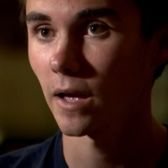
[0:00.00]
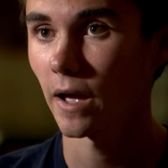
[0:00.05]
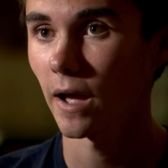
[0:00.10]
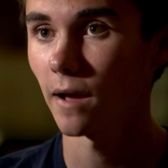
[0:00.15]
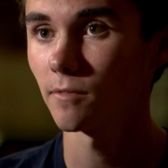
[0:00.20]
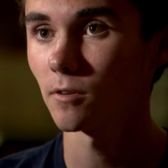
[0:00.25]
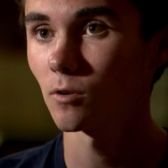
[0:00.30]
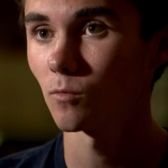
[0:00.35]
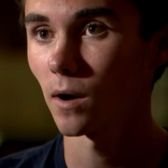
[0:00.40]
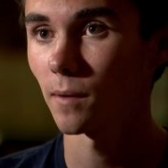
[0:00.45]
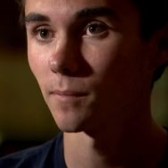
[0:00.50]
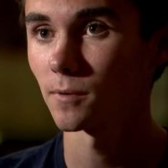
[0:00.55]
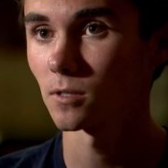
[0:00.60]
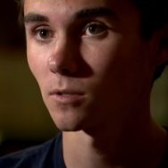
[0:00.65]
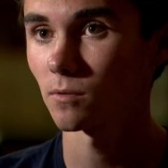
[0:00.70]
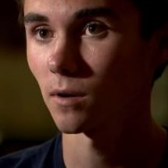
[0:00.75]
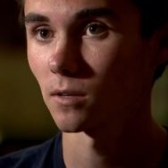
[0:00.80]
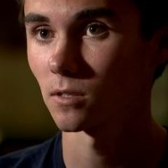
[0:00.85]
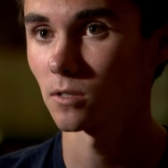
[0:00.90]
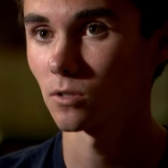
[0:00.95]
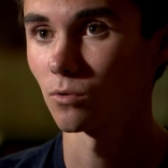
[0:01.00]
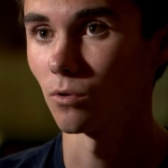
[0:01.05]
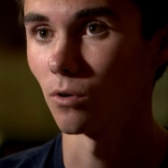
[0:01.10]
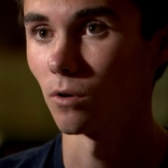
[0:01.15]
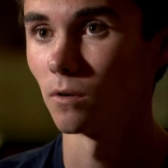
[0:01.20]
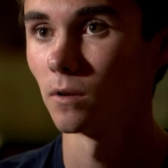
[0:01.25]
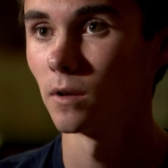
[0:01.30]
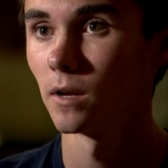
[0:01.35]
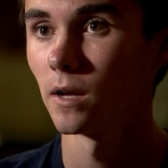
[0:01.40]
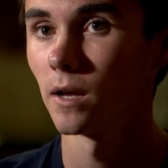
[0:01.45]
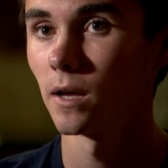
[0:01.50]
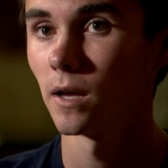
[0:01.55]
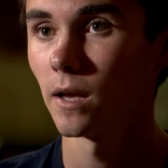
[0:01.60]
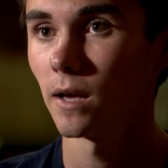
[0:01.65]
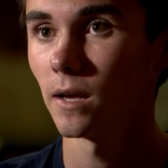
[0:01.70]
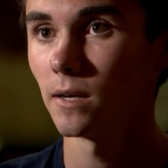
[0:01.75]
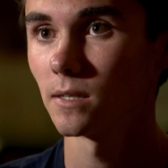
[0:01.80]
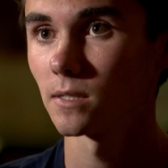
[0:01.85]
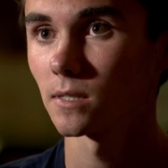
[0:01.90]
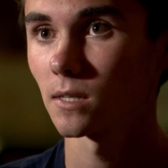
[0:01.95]
Having weapons around a school
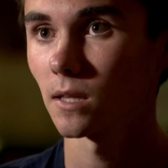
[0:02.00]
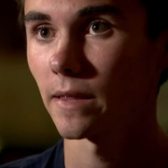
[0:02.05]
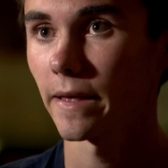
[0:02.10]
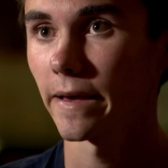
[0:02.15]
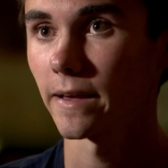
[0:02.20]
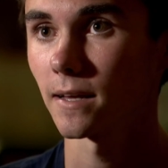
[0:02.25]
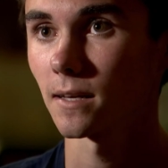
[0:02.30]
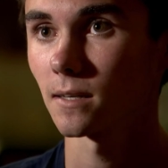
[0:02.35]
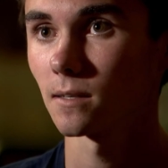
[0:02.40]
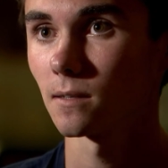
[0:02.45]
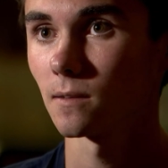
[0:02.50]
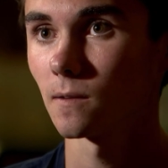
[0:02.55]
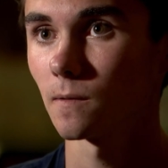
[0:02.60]
is like